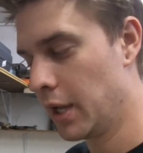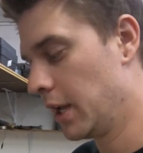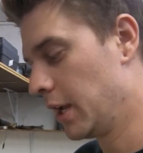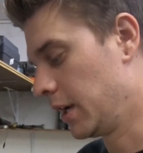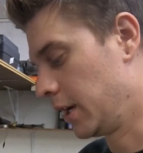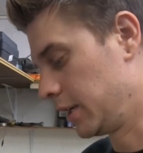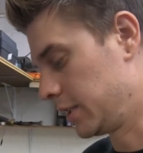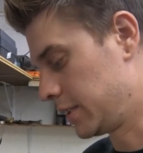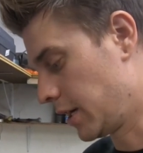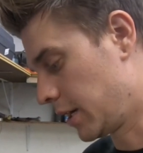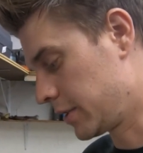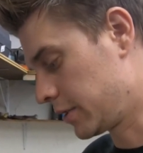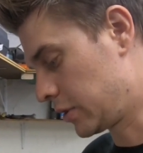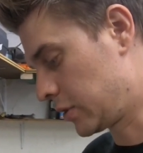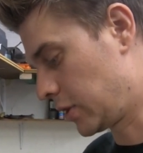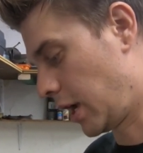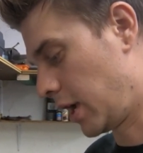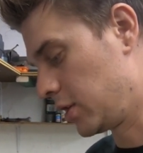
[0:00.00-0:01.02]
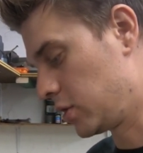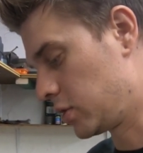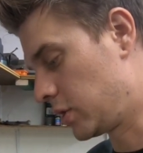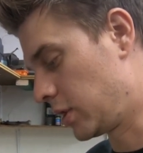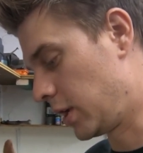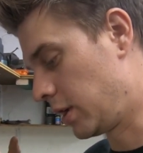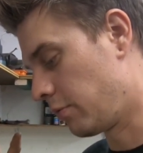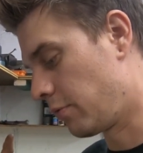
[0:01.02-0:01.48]
It does change
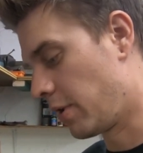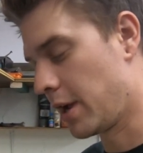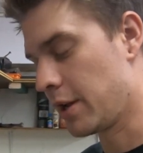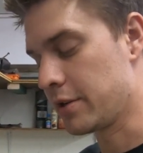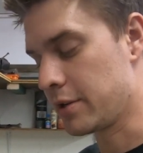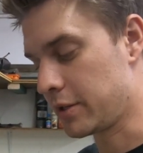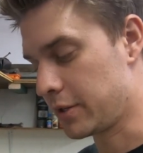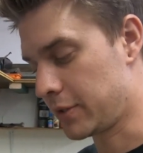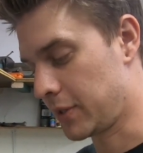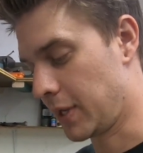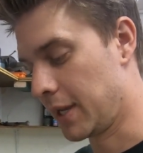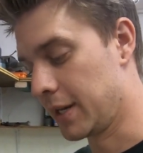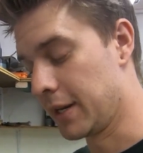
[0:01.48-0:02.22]
the roundness and